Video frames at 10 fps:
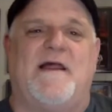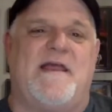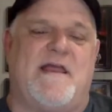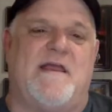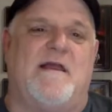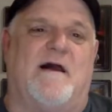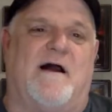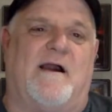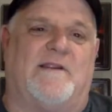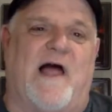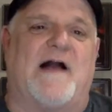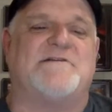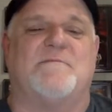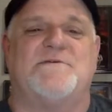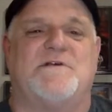he
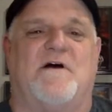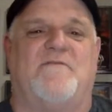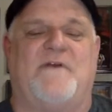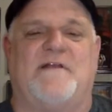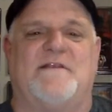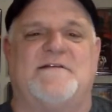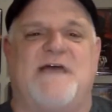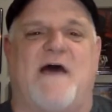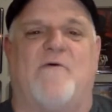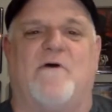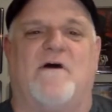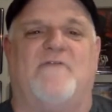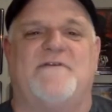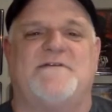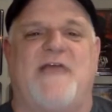locks himself in the tower
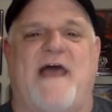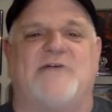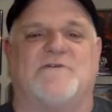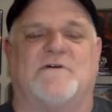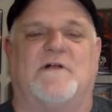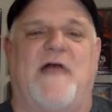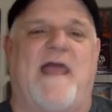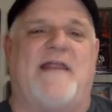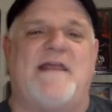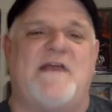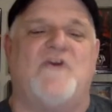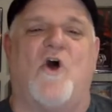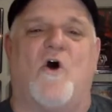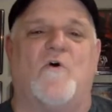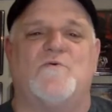of his castle and he
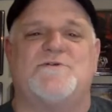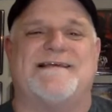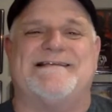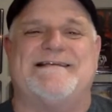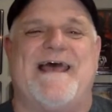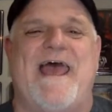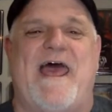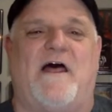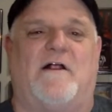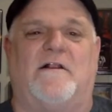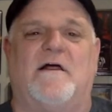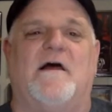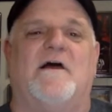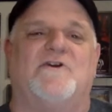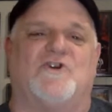goes to hell
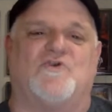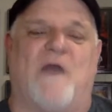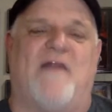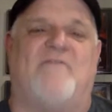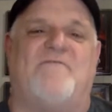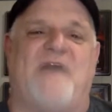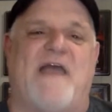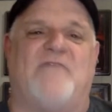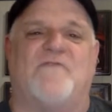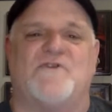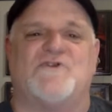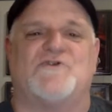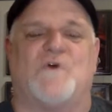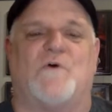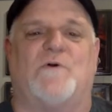to try to fight for the
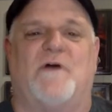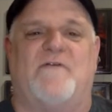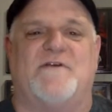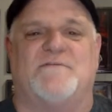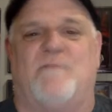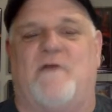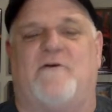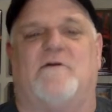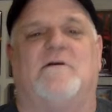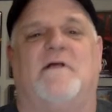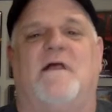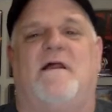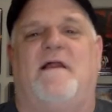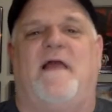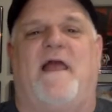soul of his mother.
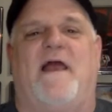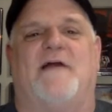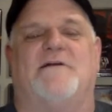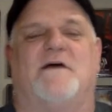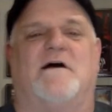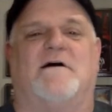And